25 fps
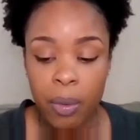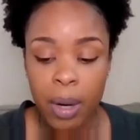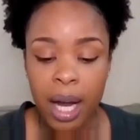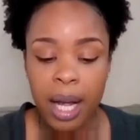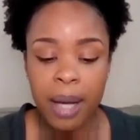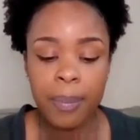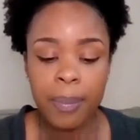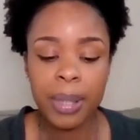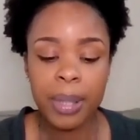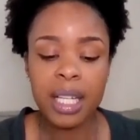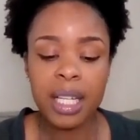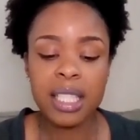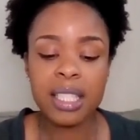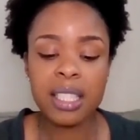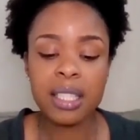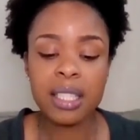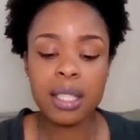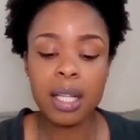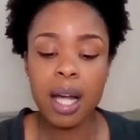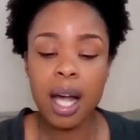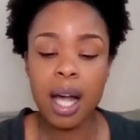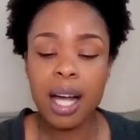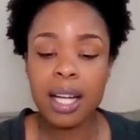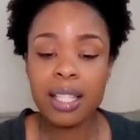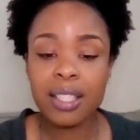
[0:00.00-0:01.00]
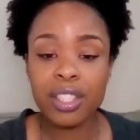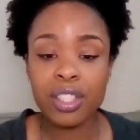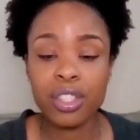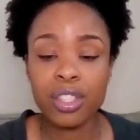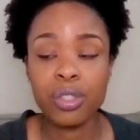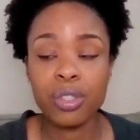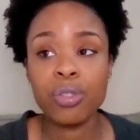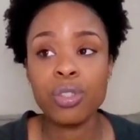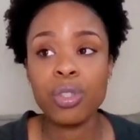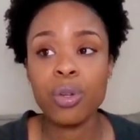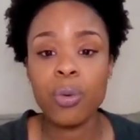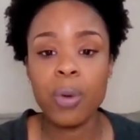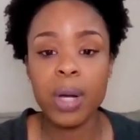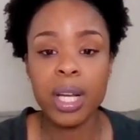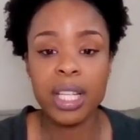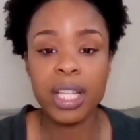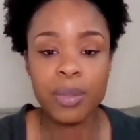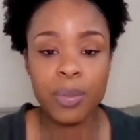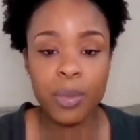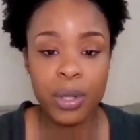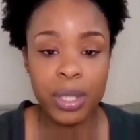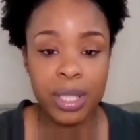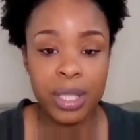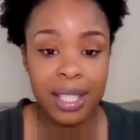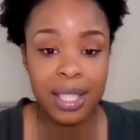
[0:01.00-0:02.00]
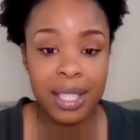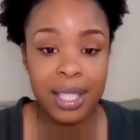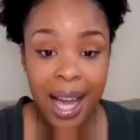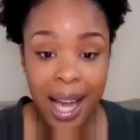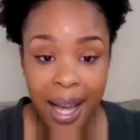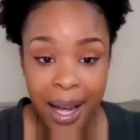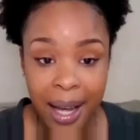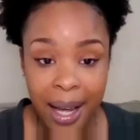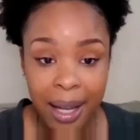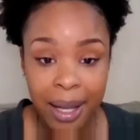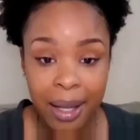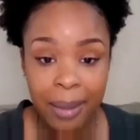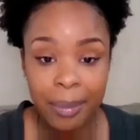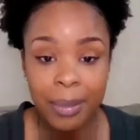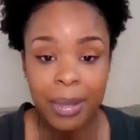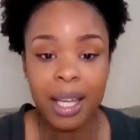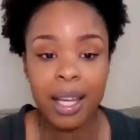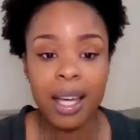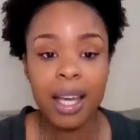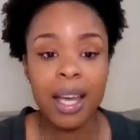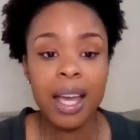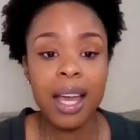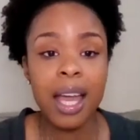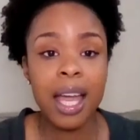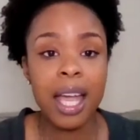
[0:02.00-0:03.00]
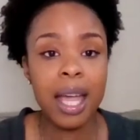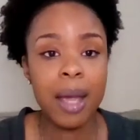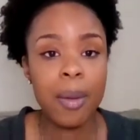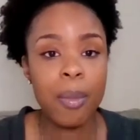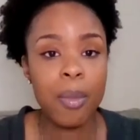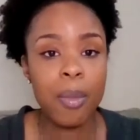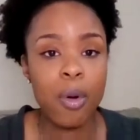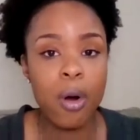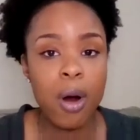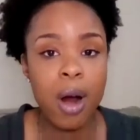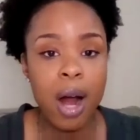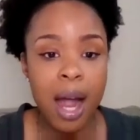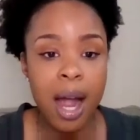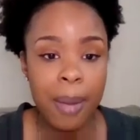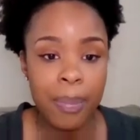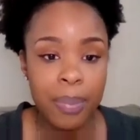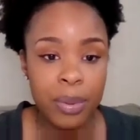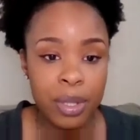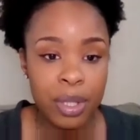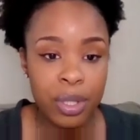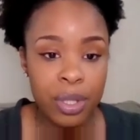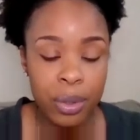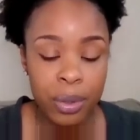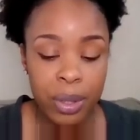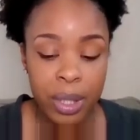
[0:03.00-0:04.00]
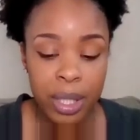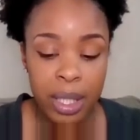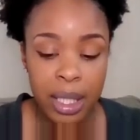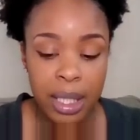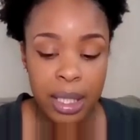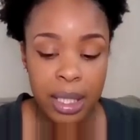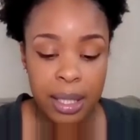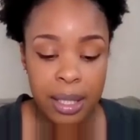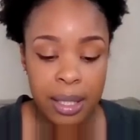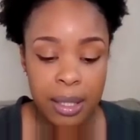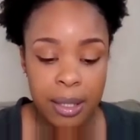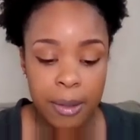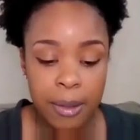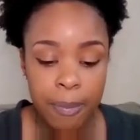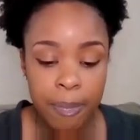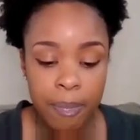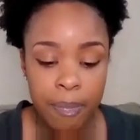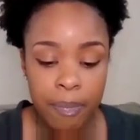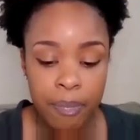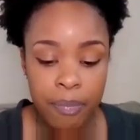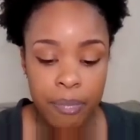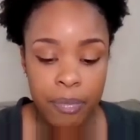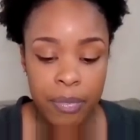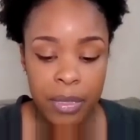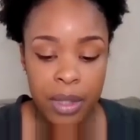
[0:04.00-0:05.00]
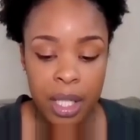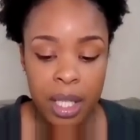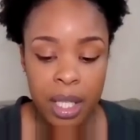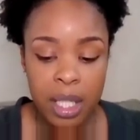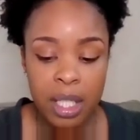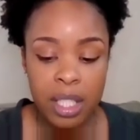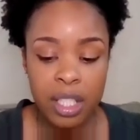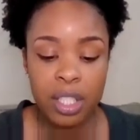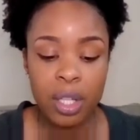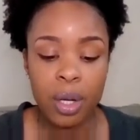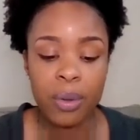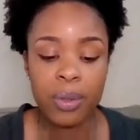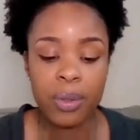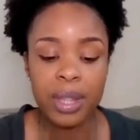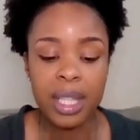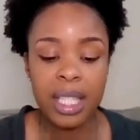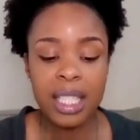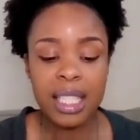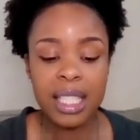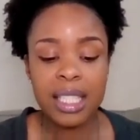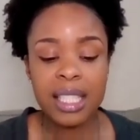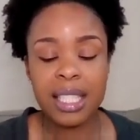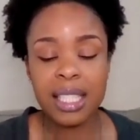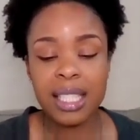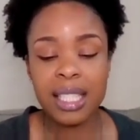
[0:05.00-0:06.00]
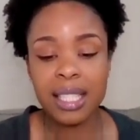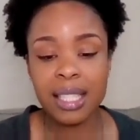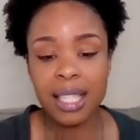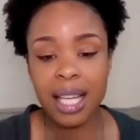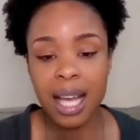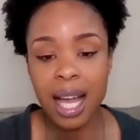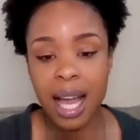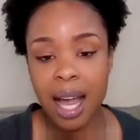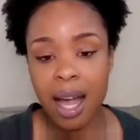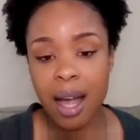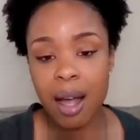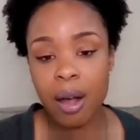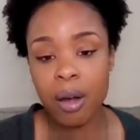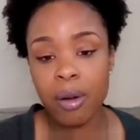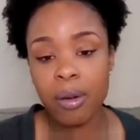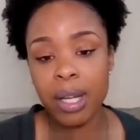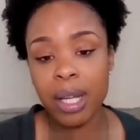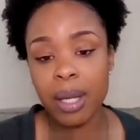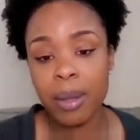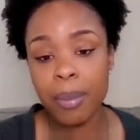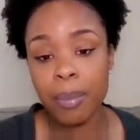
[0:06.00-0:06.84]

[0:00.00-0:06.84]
right? Because it causes you to waste more time and more opportunities. So this is how